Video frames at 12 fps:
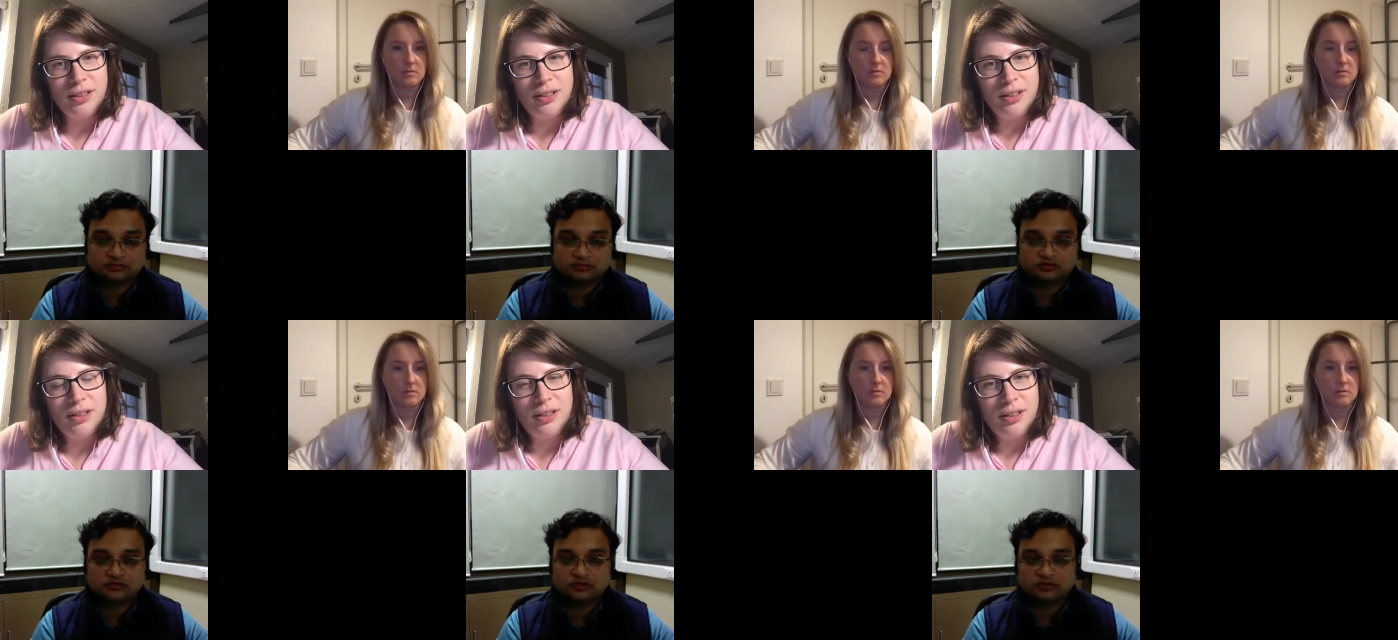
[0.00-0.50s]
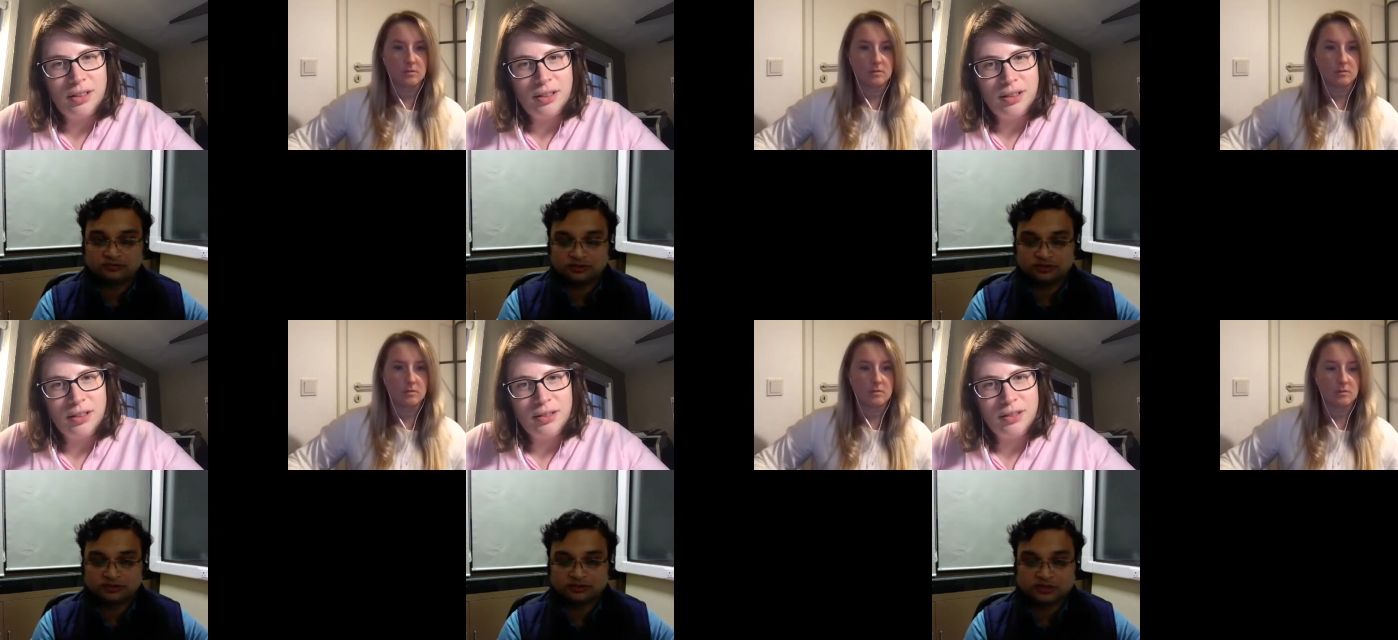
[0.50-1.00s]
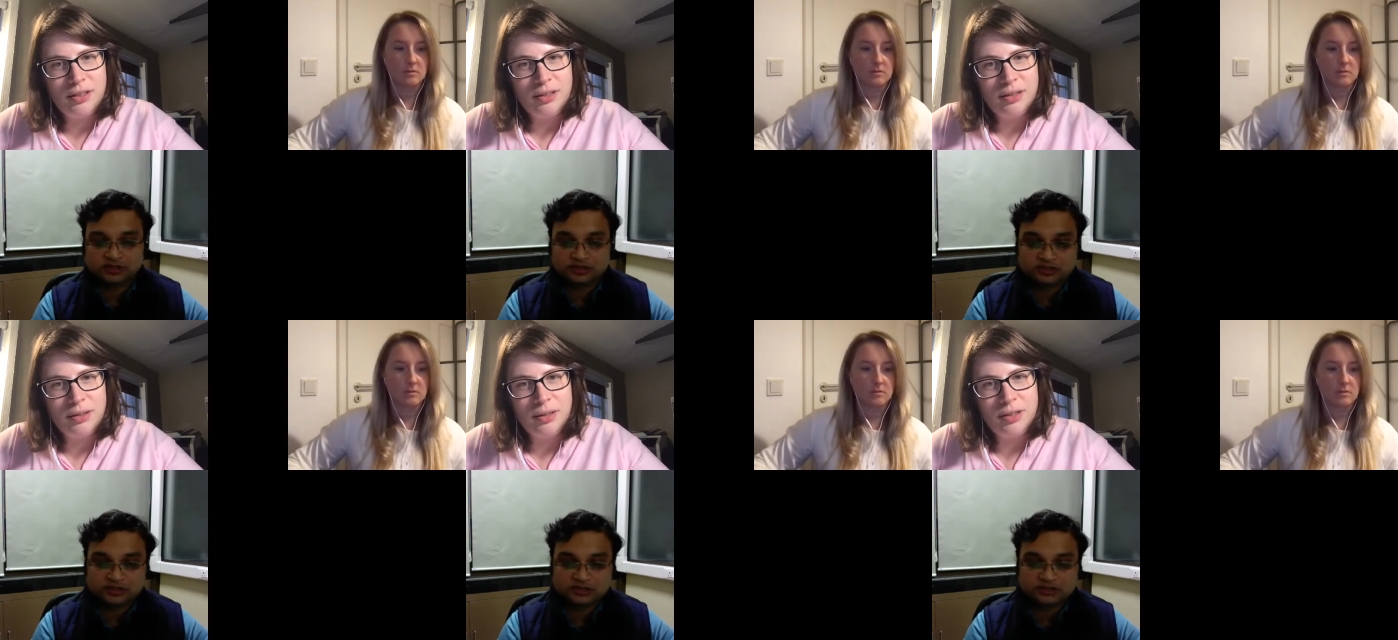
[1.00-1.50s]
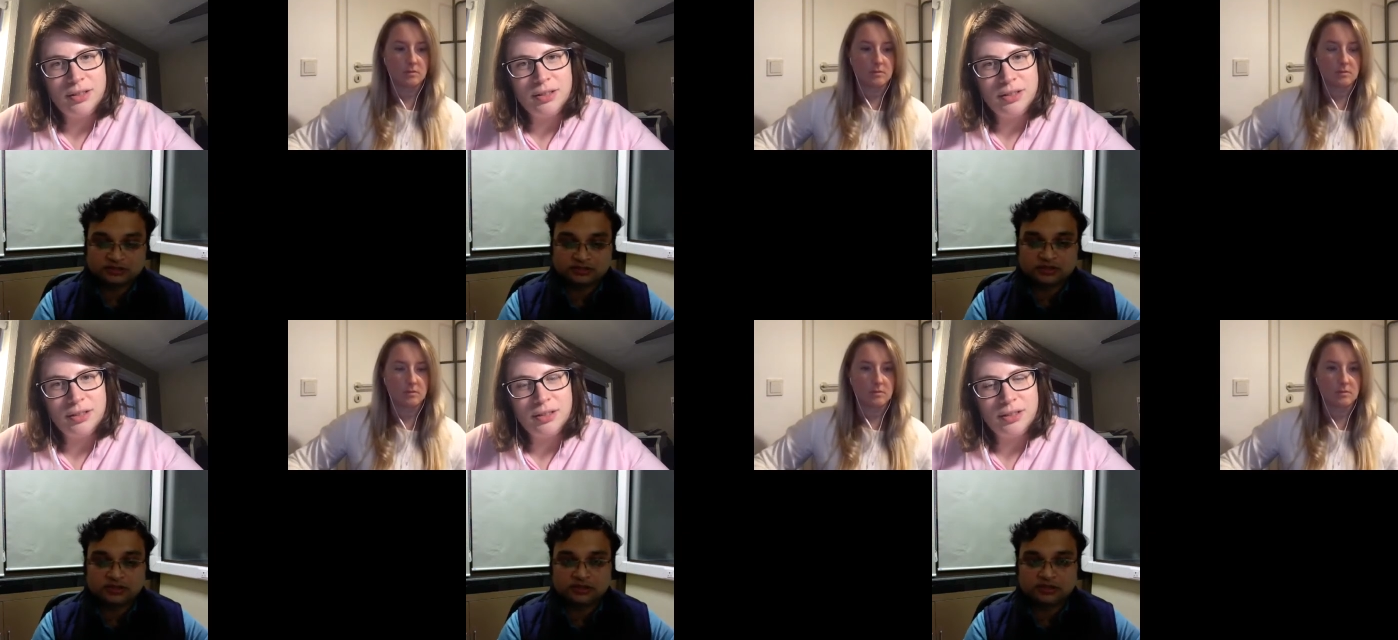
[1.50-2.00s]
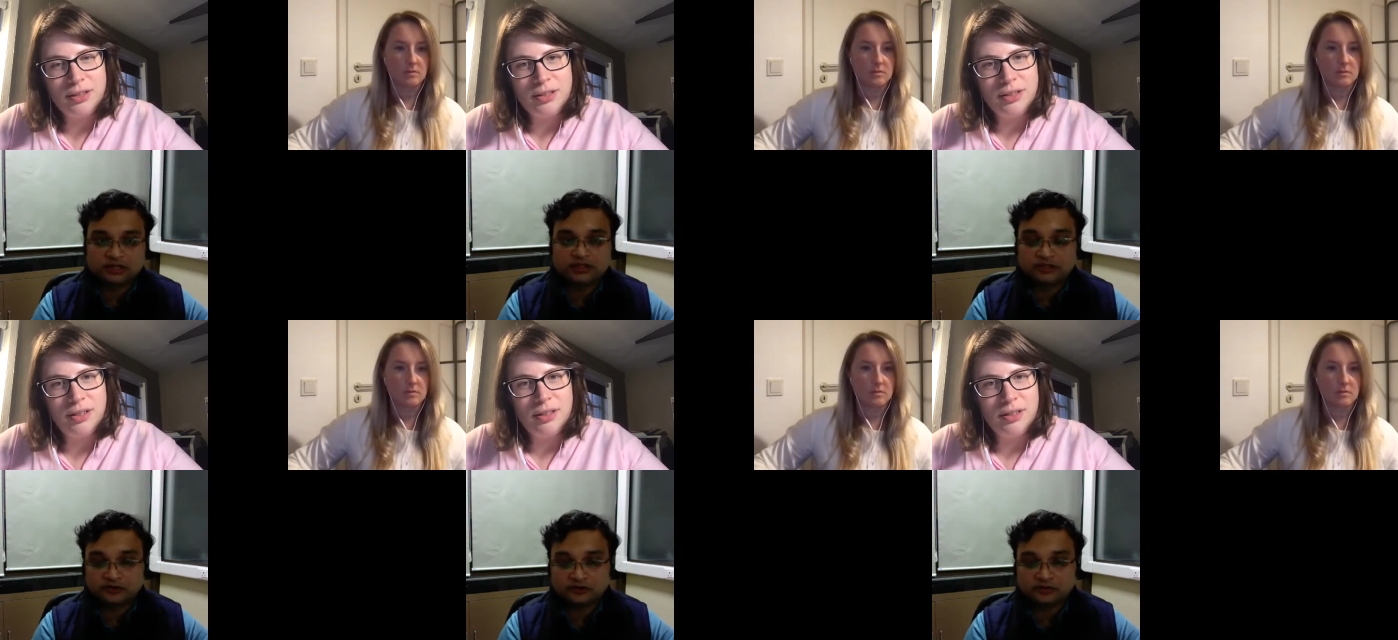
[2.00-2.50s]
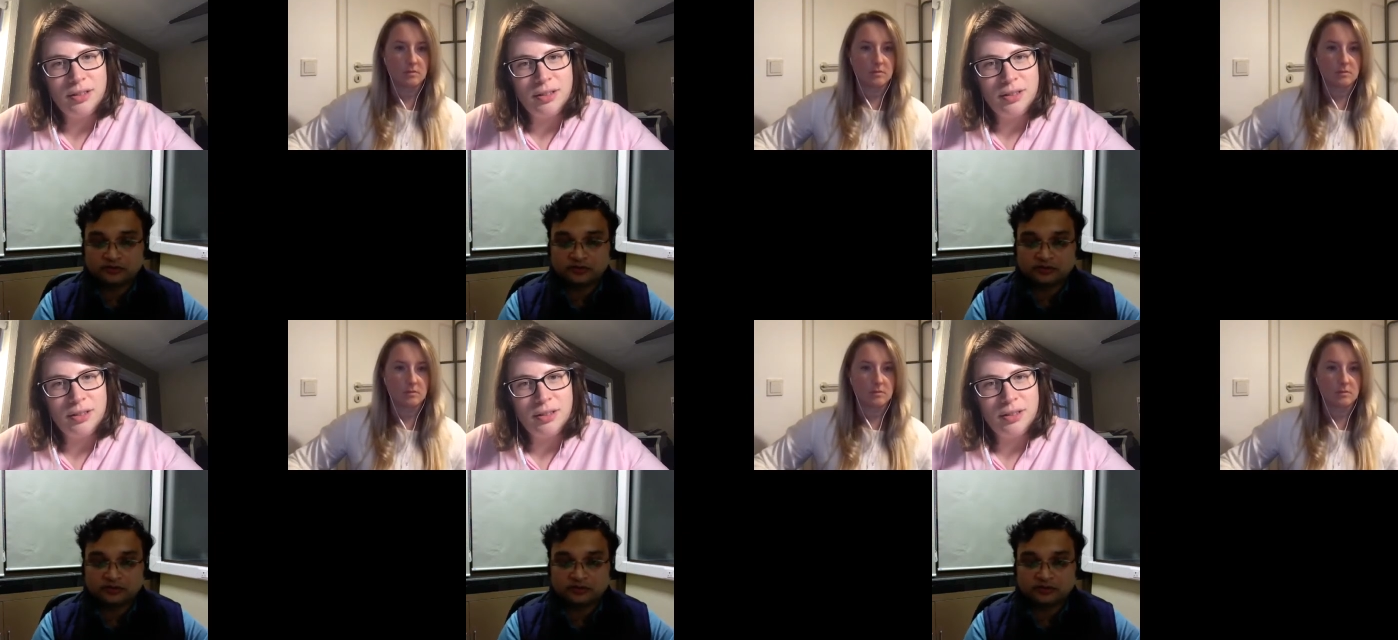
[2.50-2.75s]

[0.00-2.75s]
Speaker 1: to one of the countries in Europe,